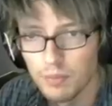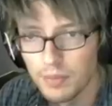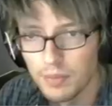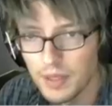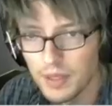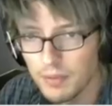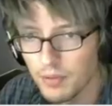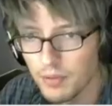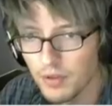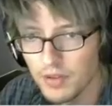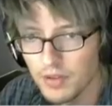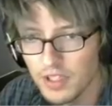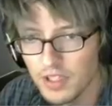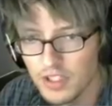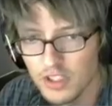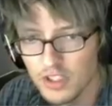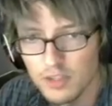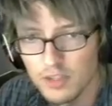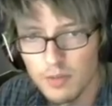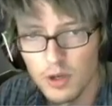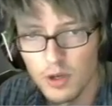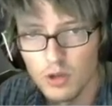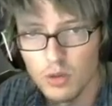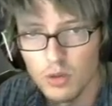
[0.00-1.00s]
people that
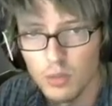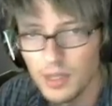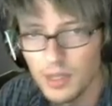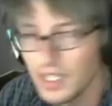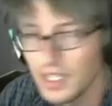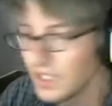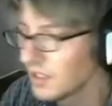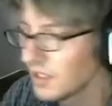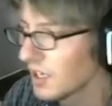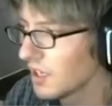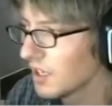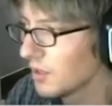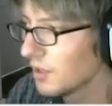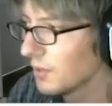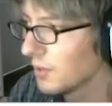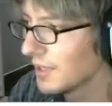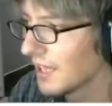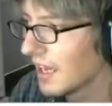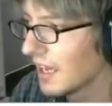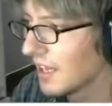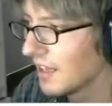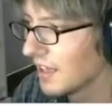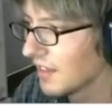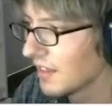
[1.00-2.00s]
smoke weed not knowing
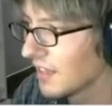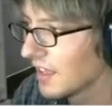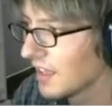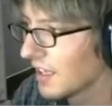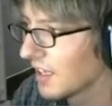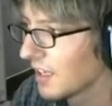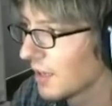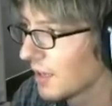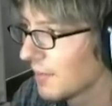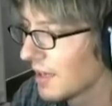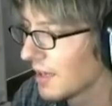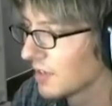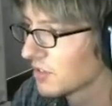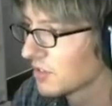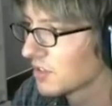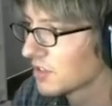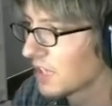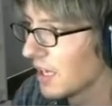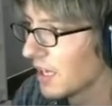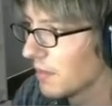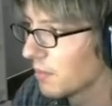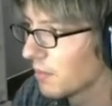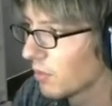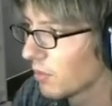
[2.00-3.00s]
anything about
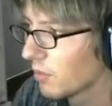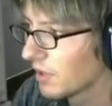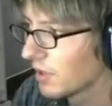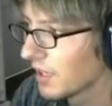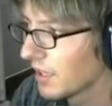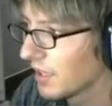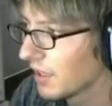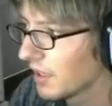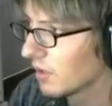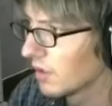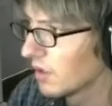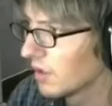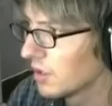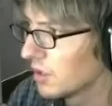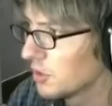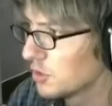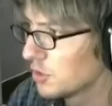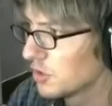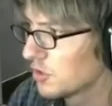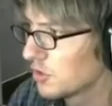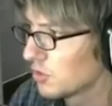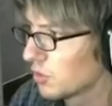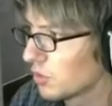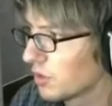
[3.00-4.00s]
skateboarding and
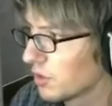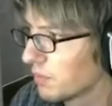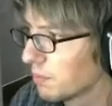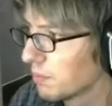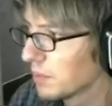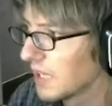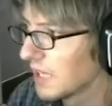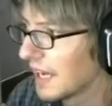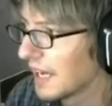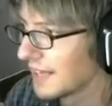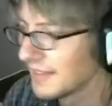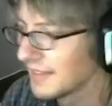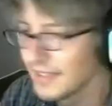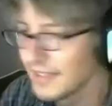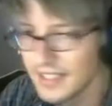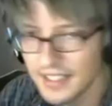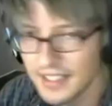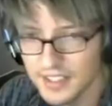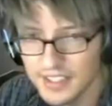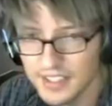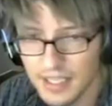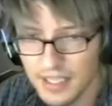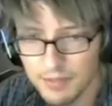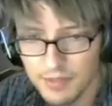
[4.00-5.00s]
just sort of blindly
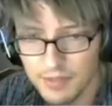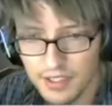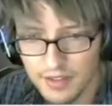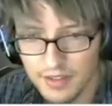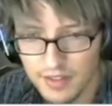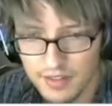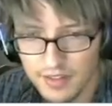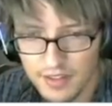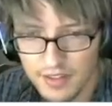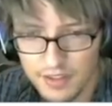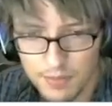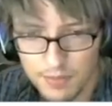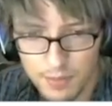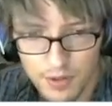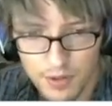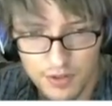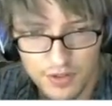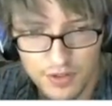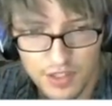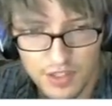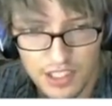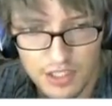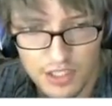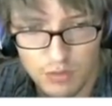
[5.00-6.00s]
accepting that this
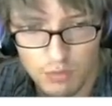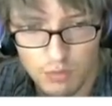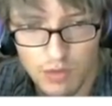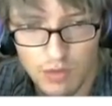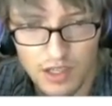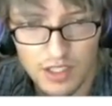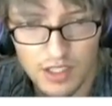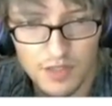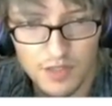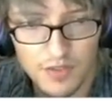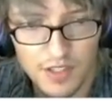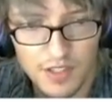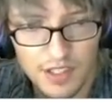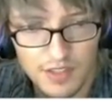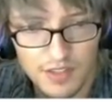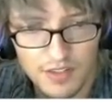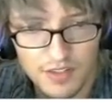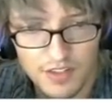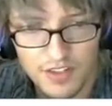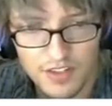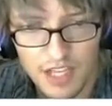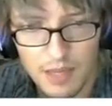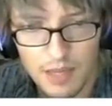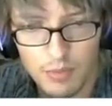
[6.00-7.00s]
person is relevant in the
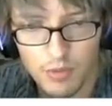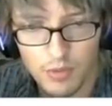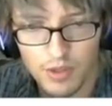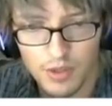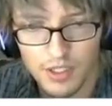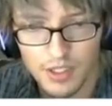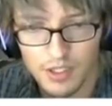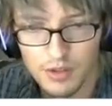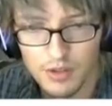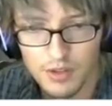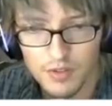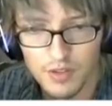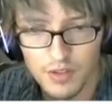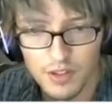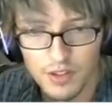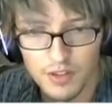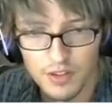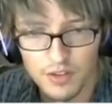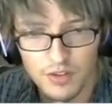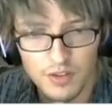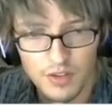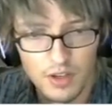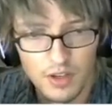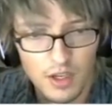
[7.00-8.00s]
skateboarding
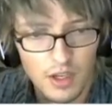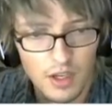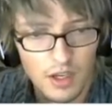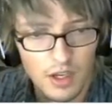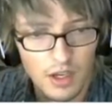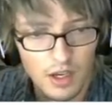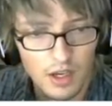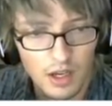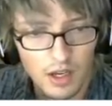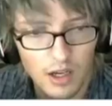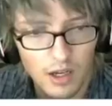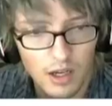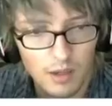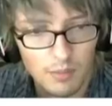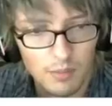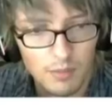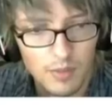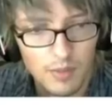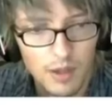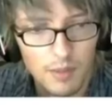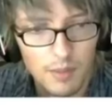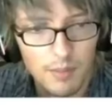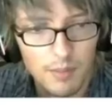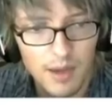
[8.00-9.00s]
universe.
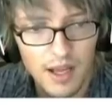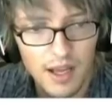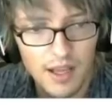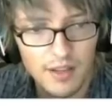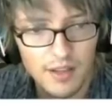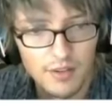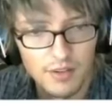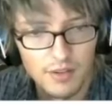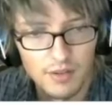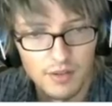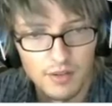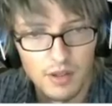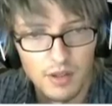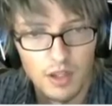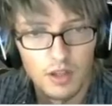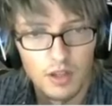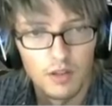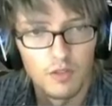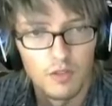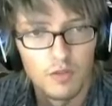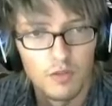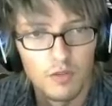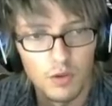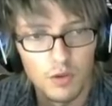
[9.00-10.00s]
But
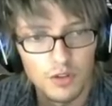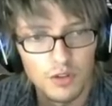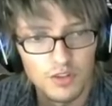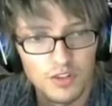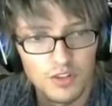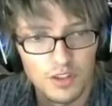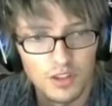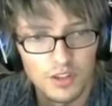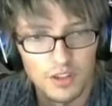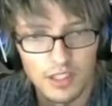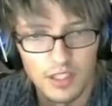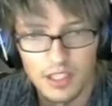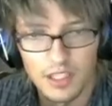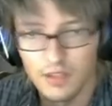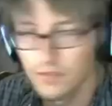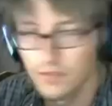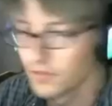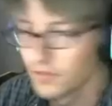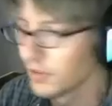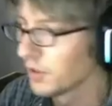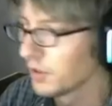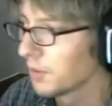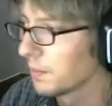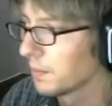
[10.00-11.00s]
fortunately
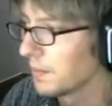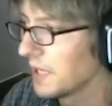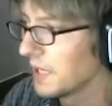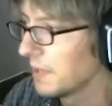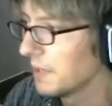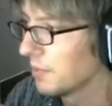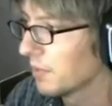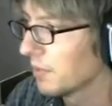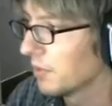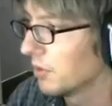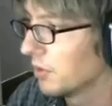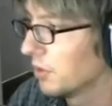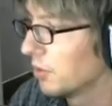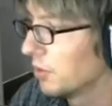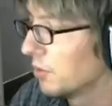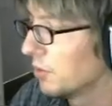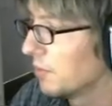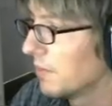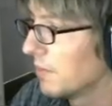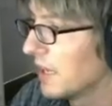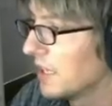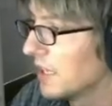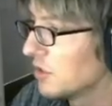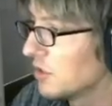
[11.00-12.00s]
for people who
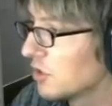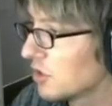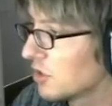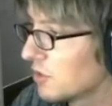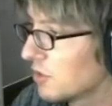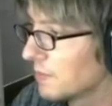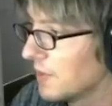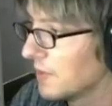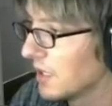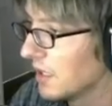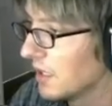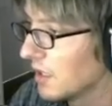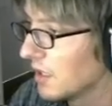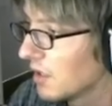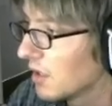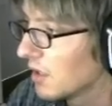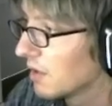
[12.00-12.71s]
may just be